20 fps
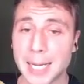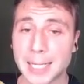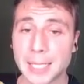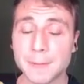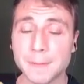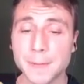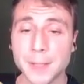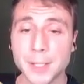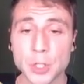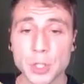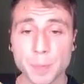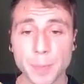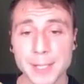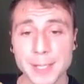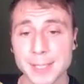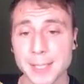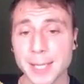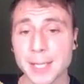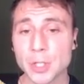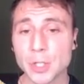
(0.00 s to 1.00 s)
can finish my
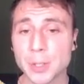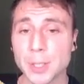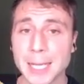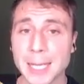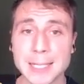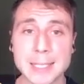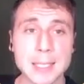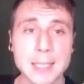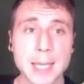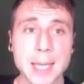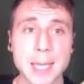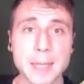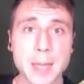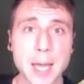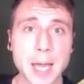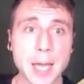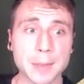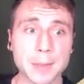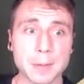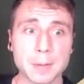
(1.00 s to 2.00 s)
session and say
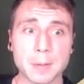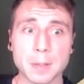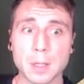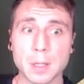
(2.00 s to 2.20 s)
that